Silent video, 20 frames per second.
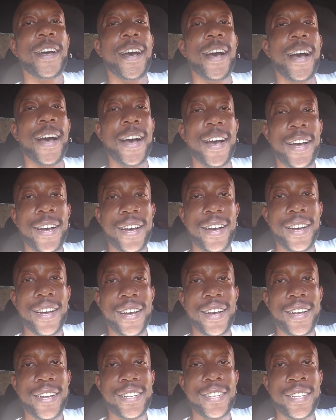ah,
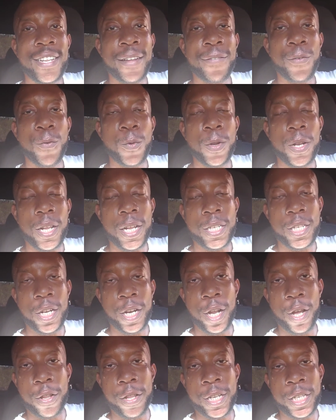definitely want to let y'all
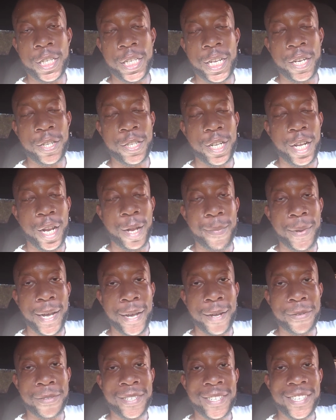know this channel is all
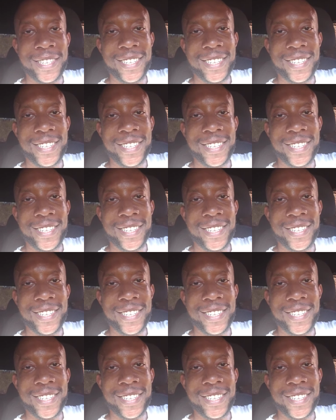about